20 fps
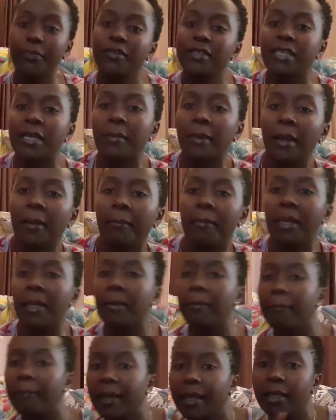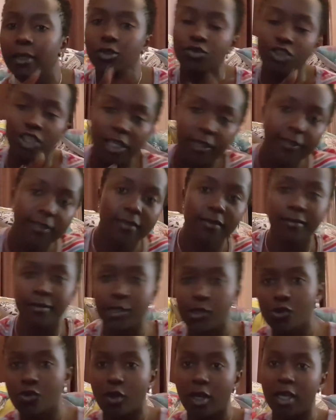put some bling bling to just
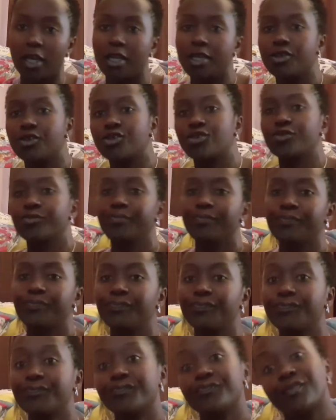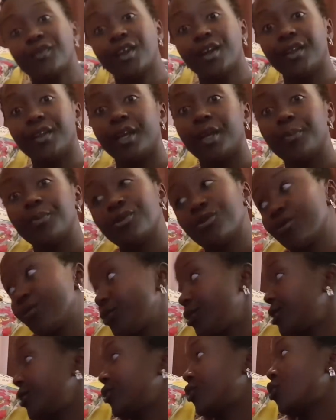disorganize you. And the
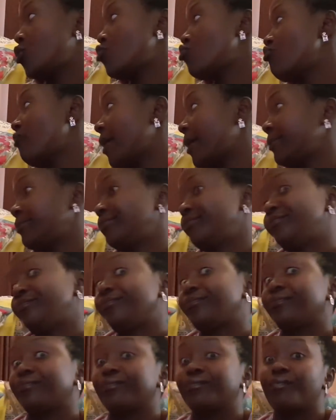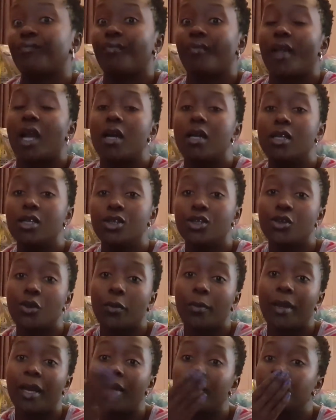episode is over. So
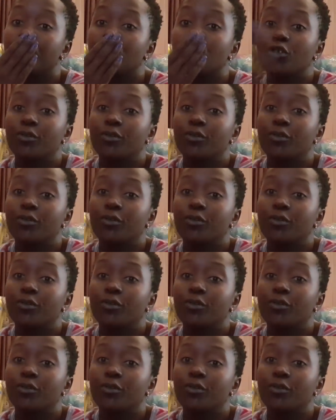bye.